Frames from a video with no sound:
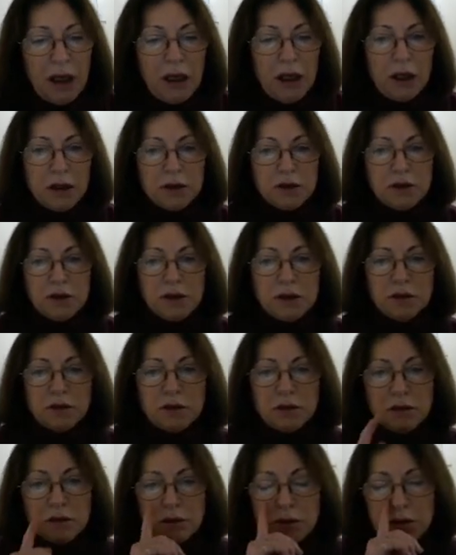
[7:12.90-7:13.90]
And
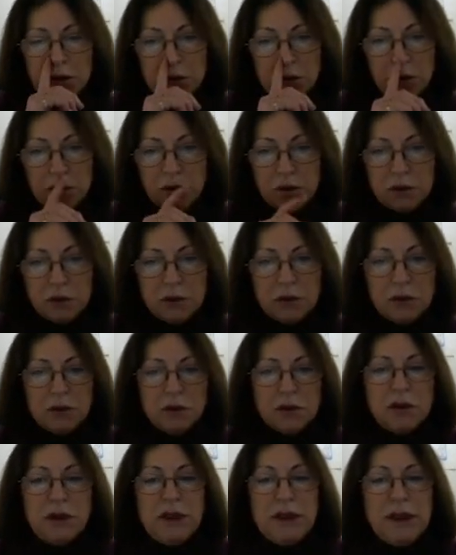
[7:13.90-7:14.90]
you know
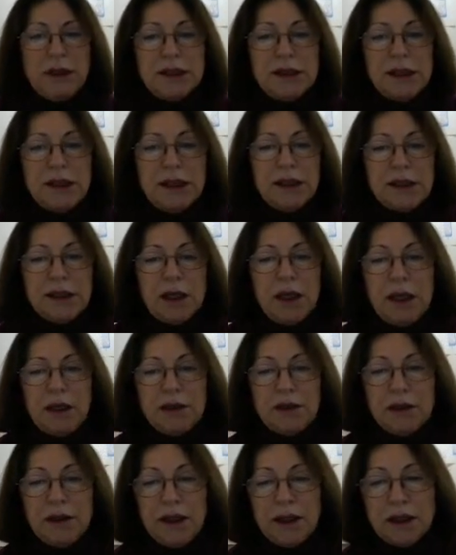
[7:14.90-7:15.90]
this as
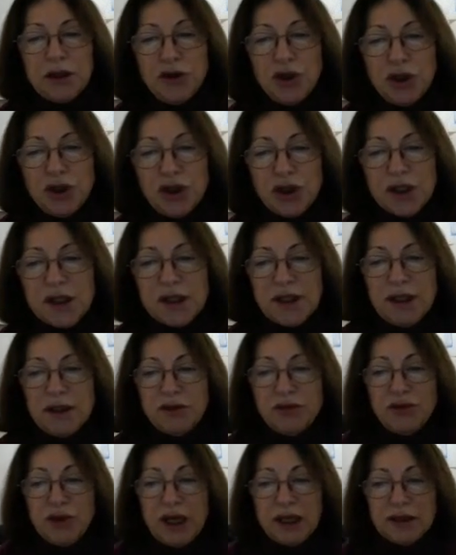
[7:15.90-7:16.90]
unlike charges
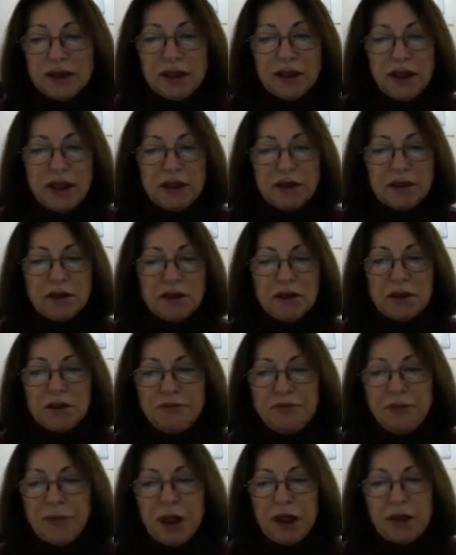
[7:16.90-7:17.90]
attract and
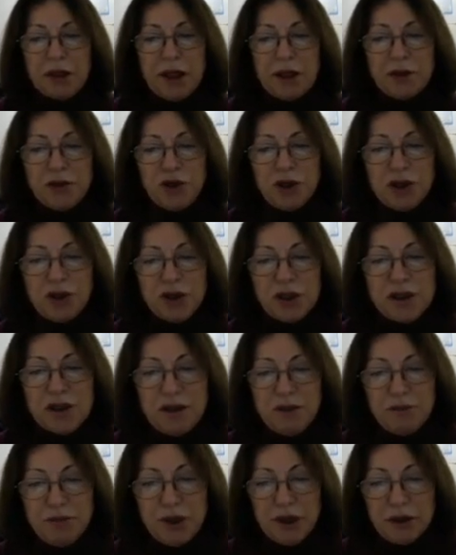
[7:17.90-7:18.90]
like charges
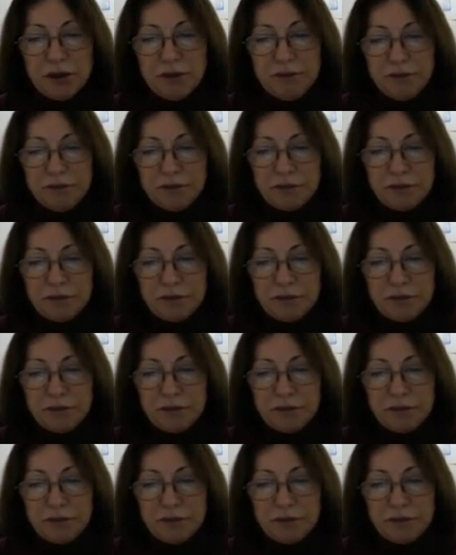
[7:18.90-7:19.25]
repel.